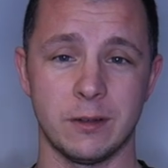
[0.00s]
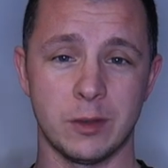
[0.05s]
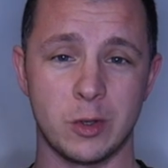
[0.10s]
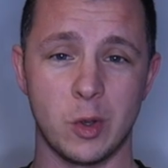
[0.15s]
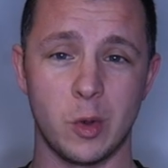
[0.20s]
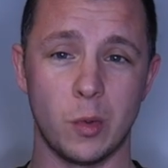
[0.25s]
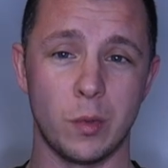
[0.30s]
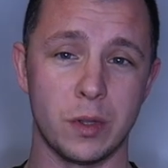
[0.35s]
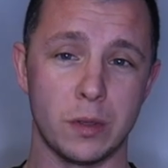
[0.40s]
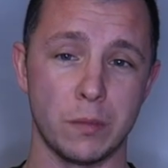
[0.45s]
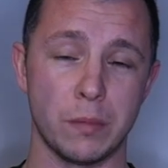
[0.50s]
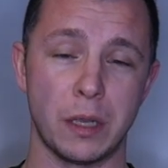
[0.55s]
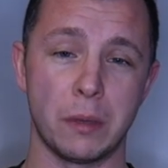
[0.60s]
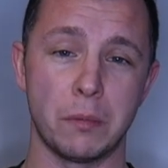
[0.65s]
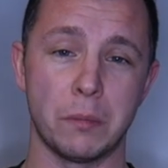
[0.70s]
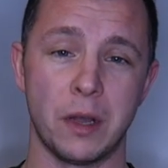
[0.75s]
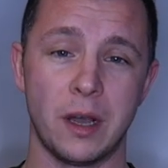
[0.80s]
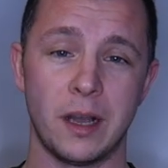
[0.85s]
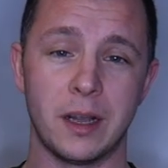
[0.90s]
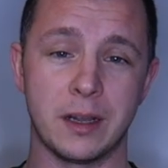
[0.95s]
go with a
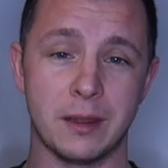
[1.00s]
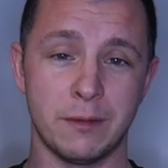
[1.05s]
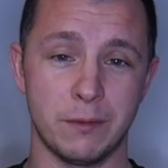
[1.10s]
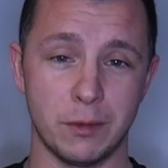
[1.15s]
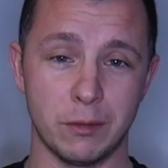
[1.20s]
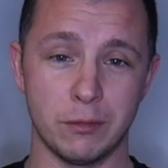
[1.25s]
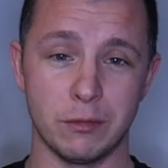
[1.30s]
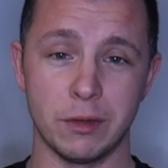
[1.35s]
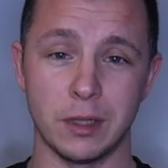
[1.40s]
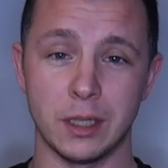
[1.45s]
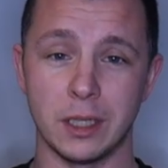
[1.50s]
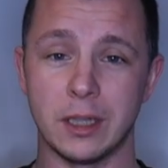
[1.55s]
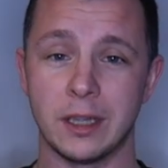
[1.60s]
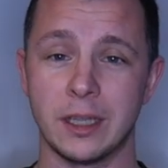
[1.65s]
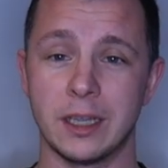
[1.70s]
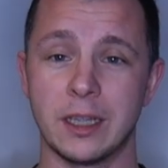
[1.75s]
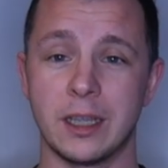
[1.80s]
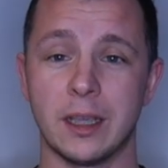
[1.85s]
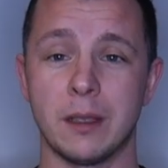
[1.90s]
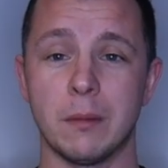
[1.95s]
big bag if you really like